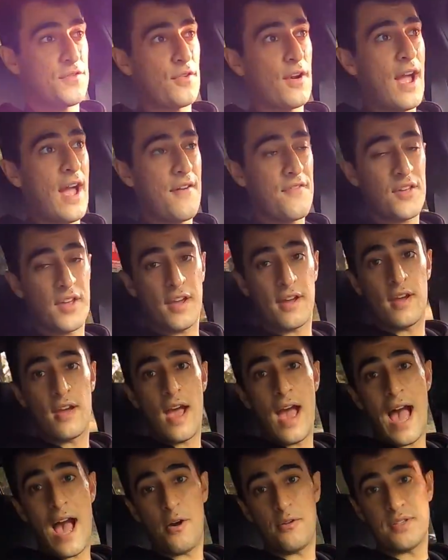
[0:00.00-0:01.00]
for having
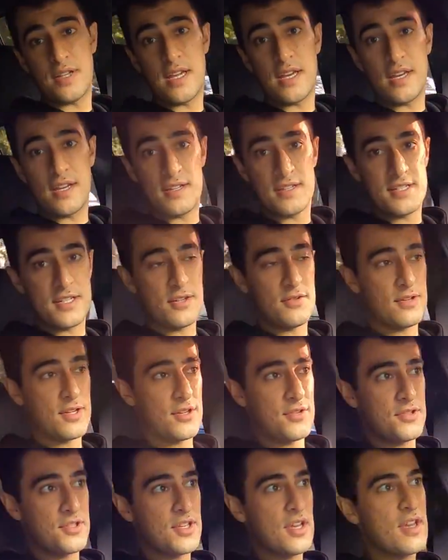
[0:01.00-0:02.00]
outdated
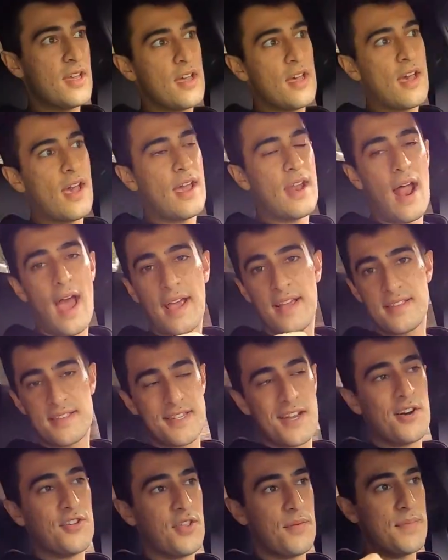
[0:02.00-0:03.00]
interiors. And I can
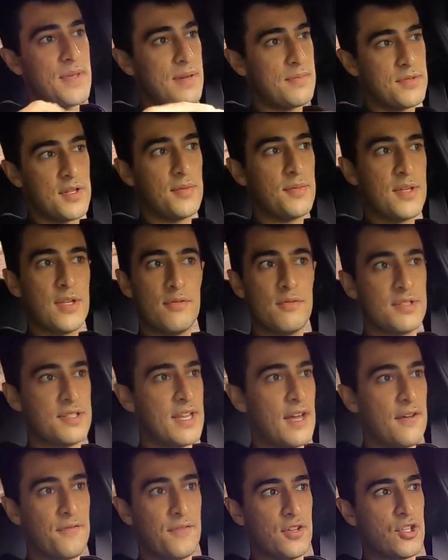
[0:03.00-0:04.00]
tell that BMW is
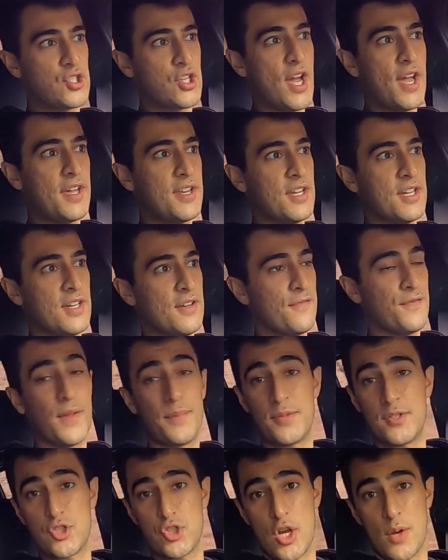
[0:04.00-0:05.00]
definitely trying to
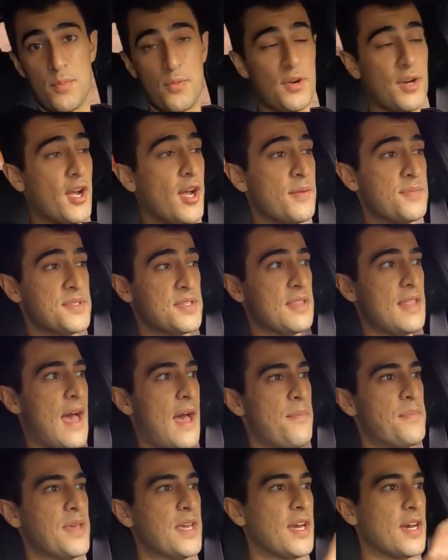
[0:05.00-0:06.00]
flip the script when it comes to
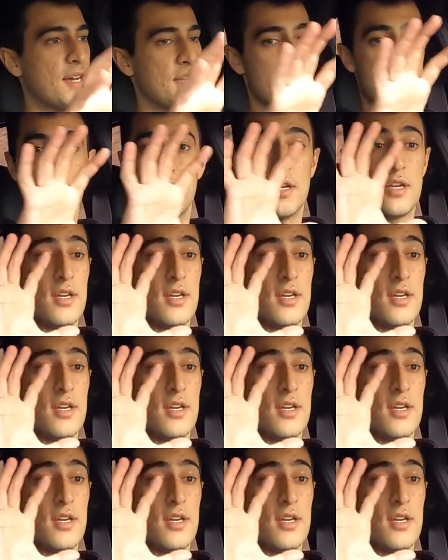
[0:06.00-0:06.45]
that because